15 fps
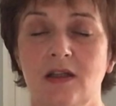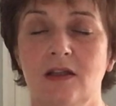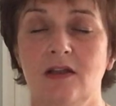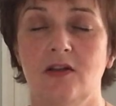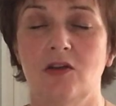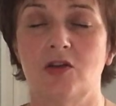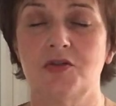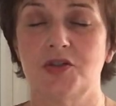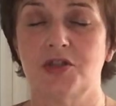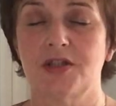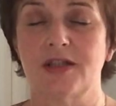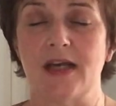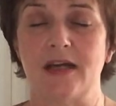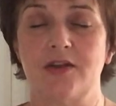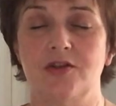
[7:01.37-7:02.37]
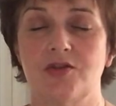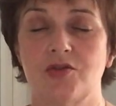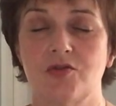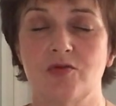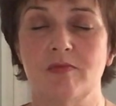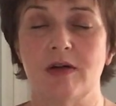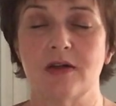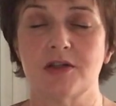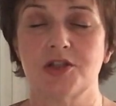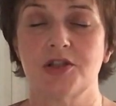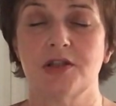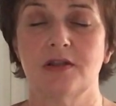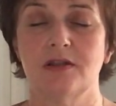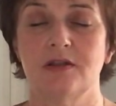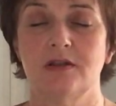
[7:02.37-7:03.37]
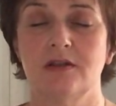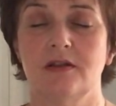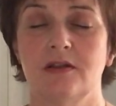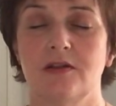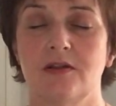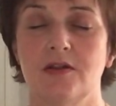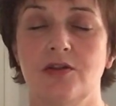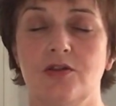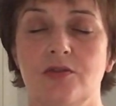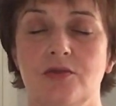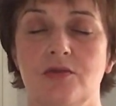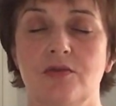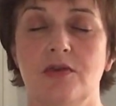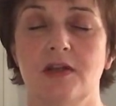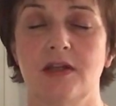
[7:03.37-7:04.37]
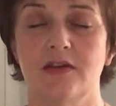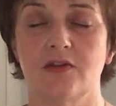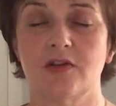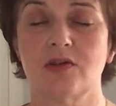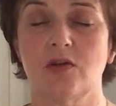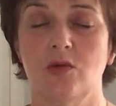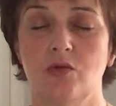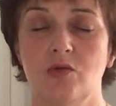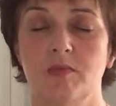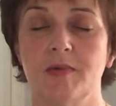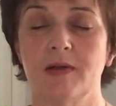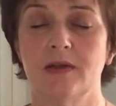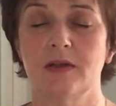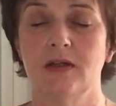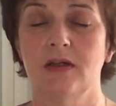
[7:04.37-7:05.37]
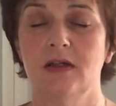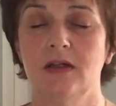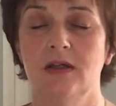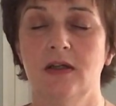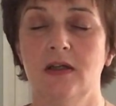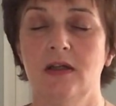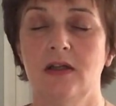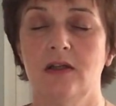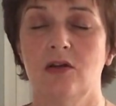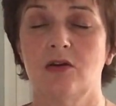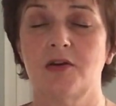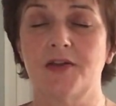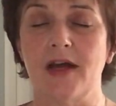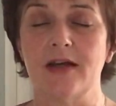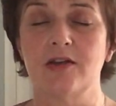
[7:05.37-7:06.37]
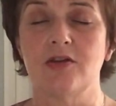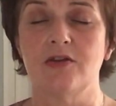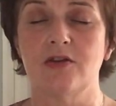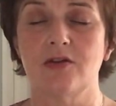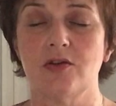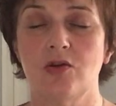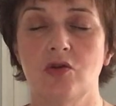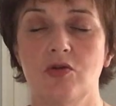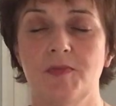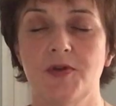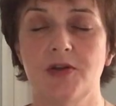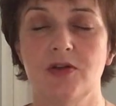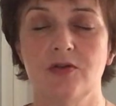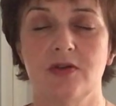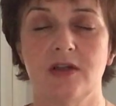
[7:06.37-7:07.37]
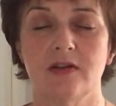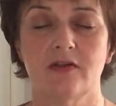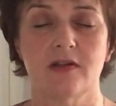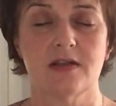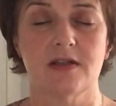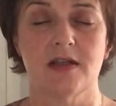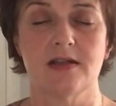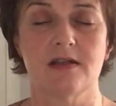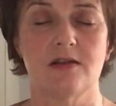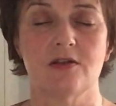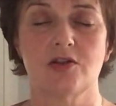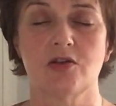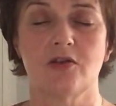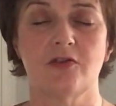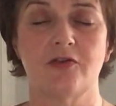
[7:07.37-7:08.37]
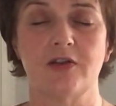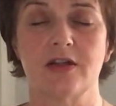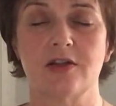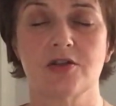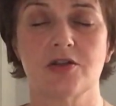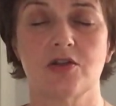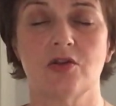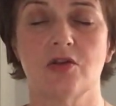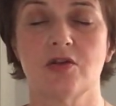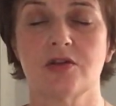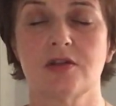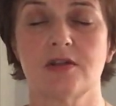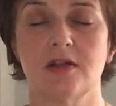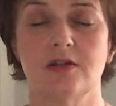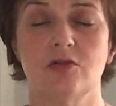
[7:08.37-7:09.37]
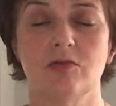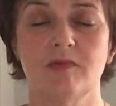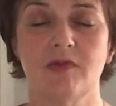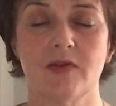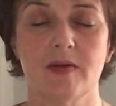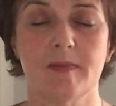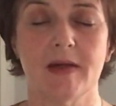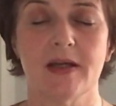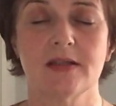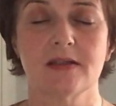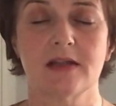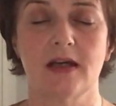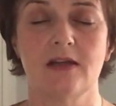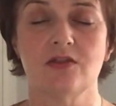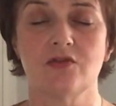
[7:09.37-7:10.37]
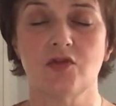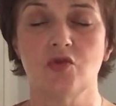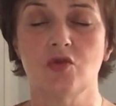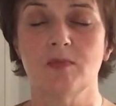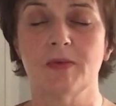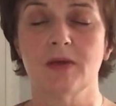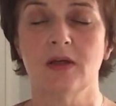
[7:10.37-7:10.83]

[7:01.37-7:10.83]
Lord, I just thank you so much that you give us hope. Lord, thank you that the hope that you give us isn't the sort of fingers crossed and hope for the best kind of hope,